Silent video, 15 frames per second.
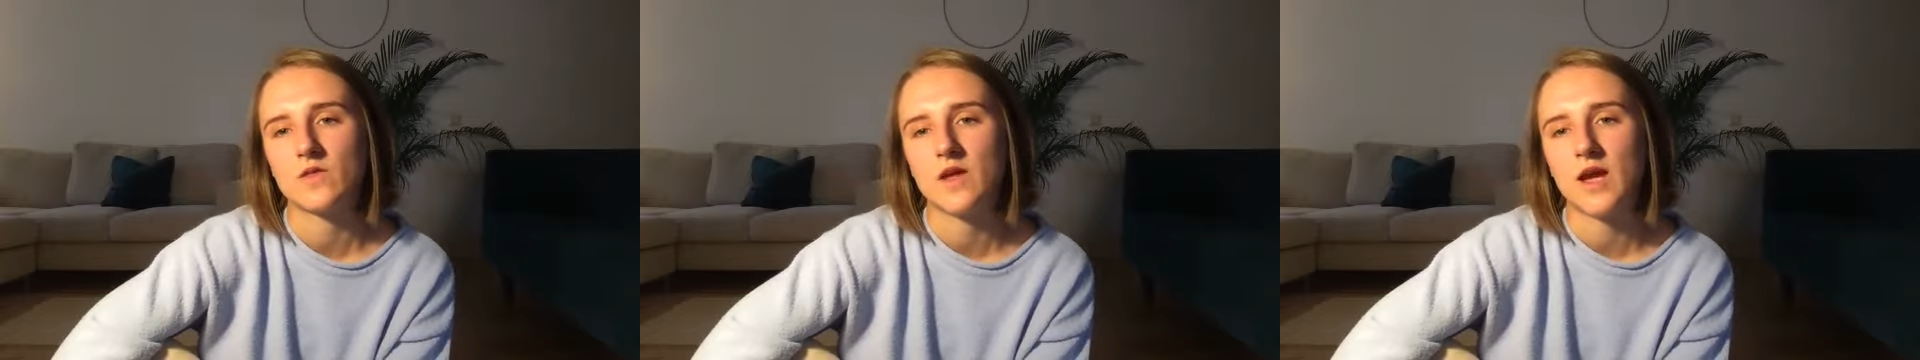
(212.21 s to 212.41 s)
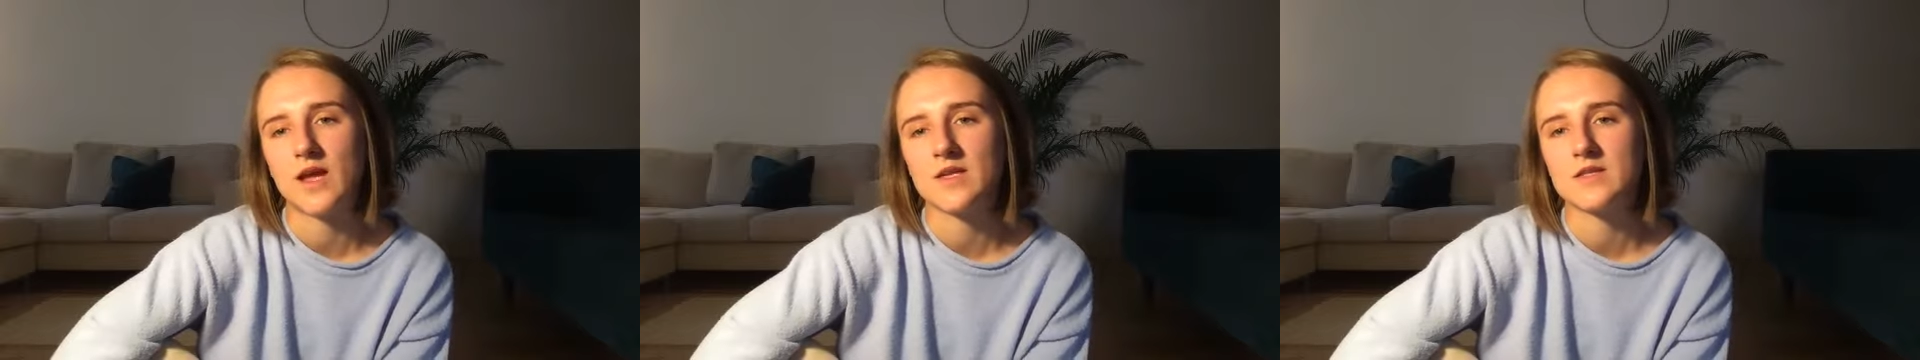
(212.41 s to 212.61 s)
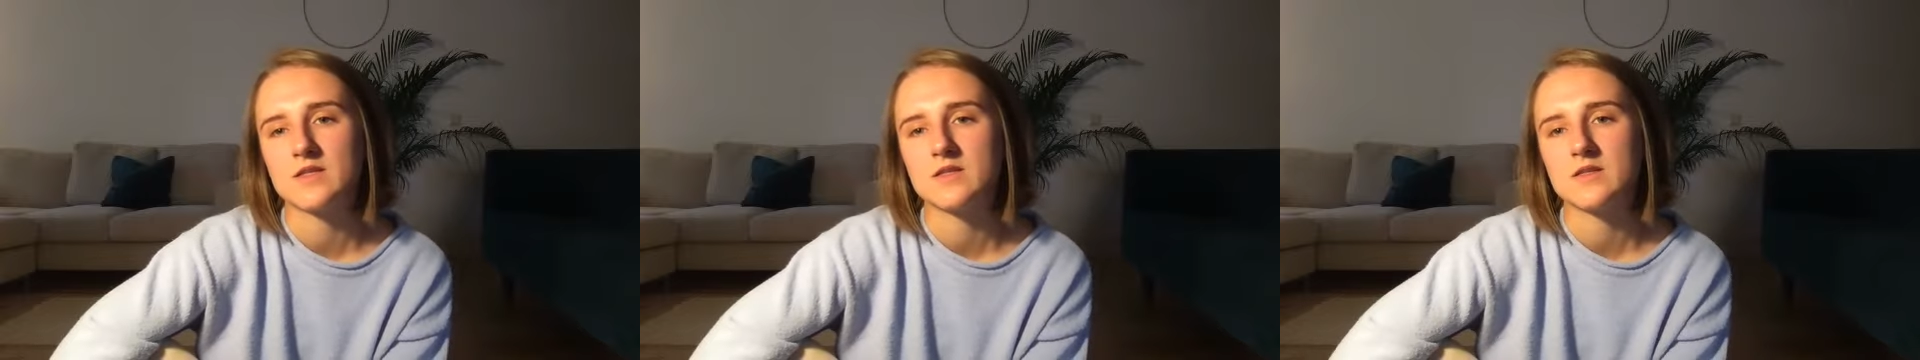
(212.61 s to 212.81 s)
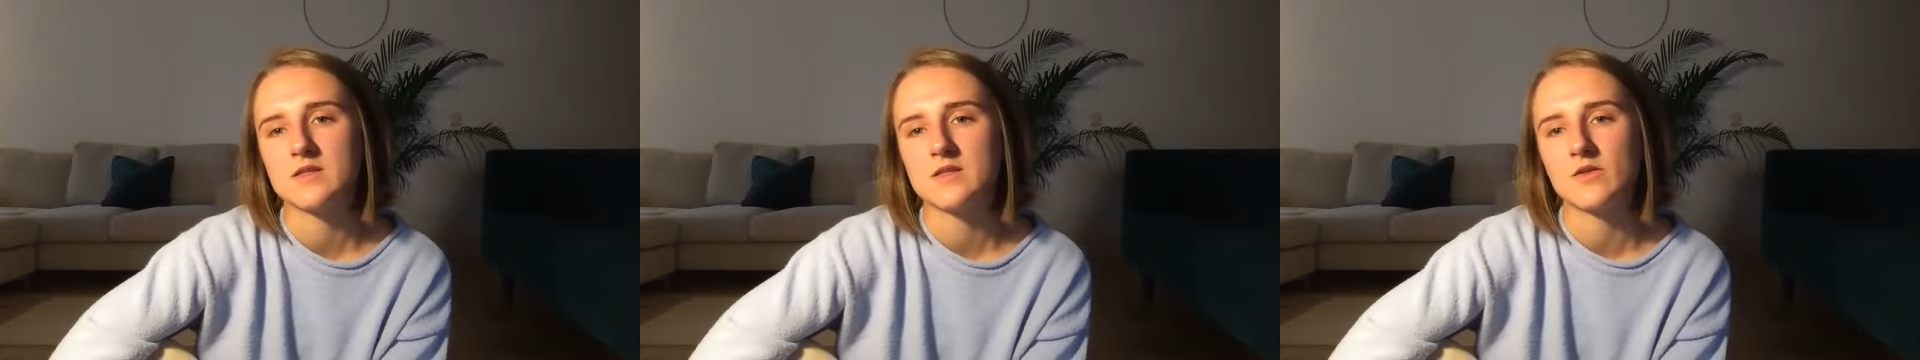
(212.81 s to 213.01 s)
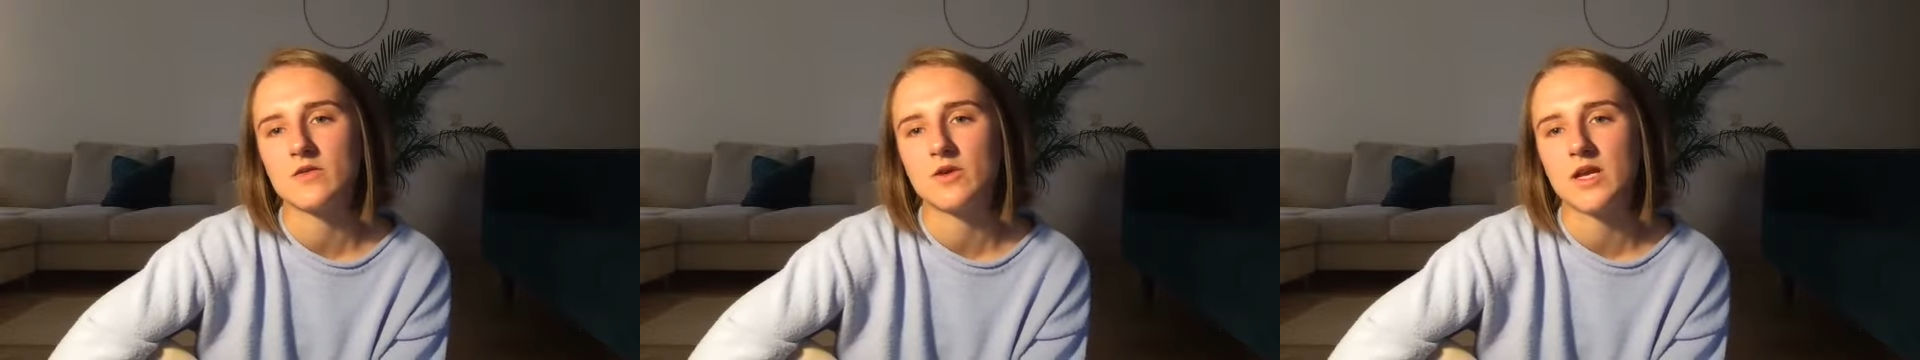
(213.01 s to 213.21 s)

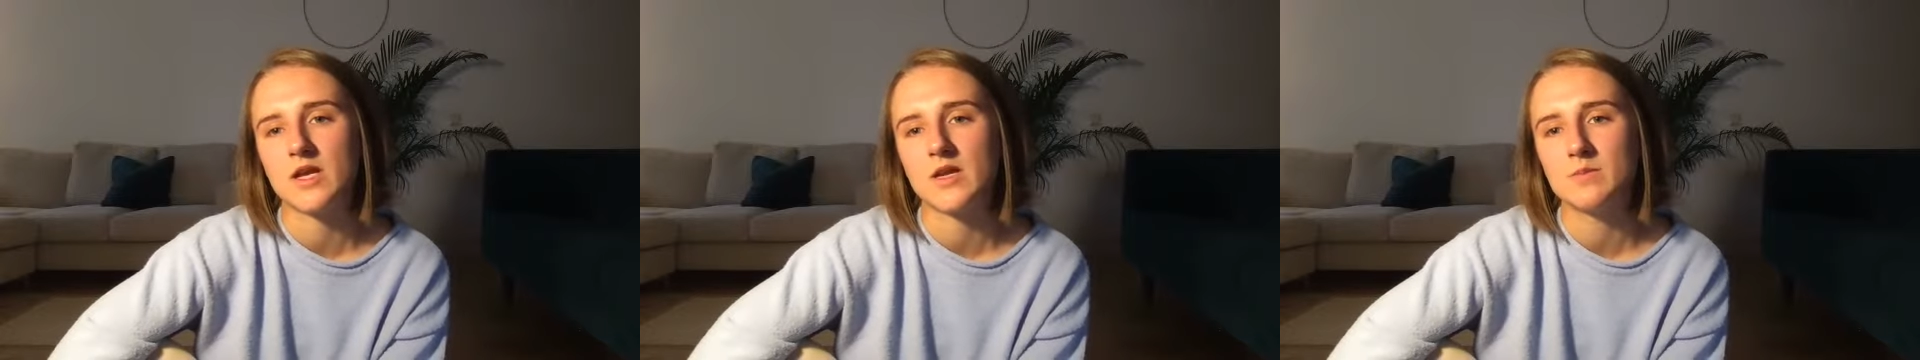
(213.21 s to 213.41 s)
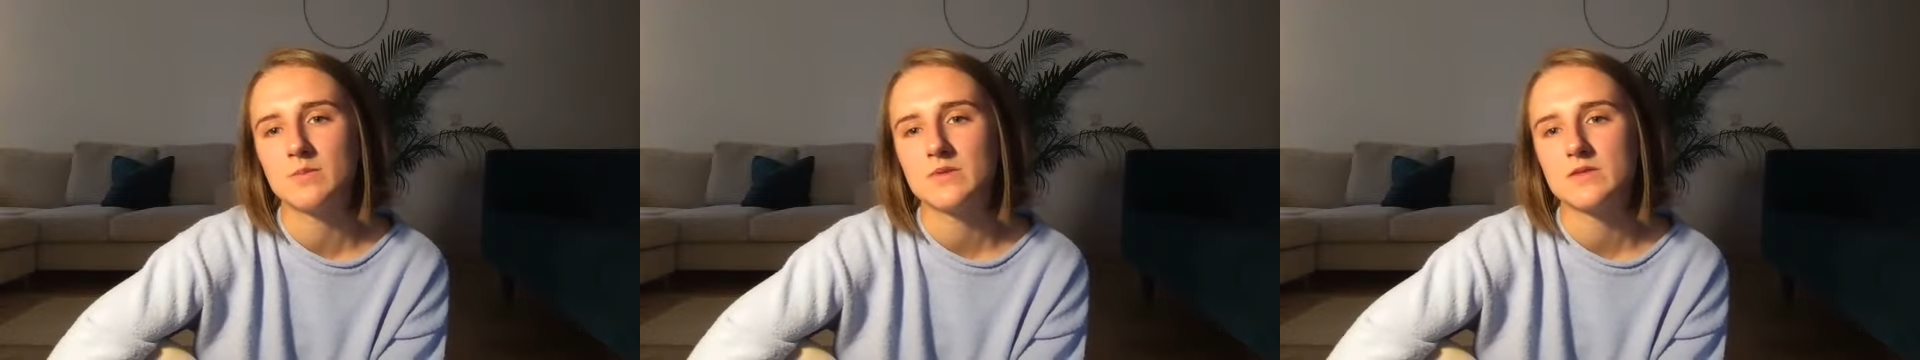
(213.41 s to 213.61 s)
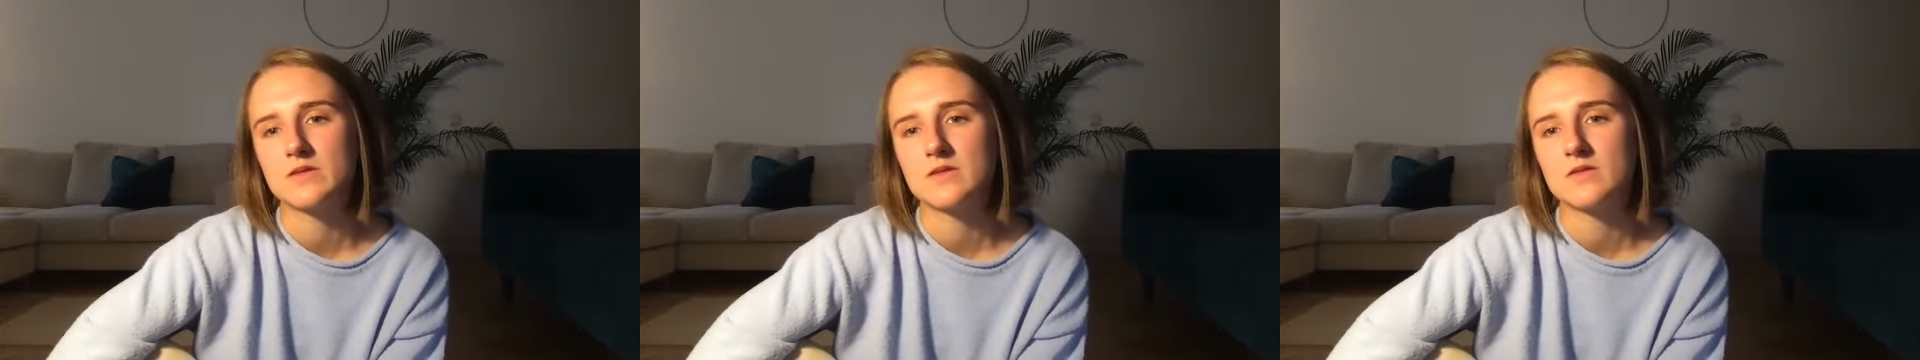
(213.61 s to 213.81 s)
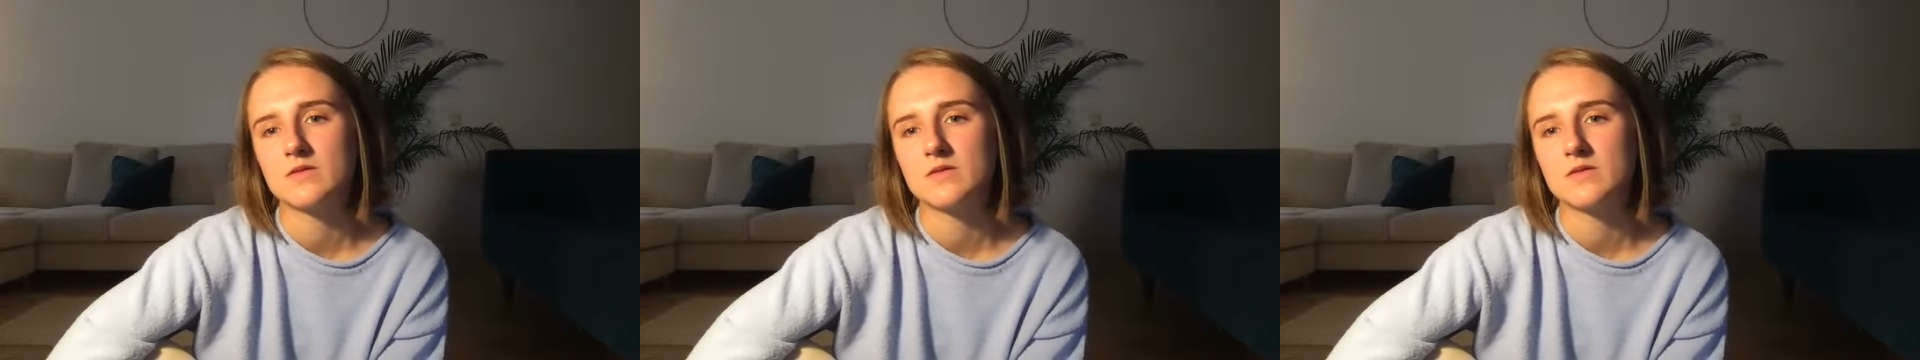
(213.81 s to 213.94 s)
thighs, your hips.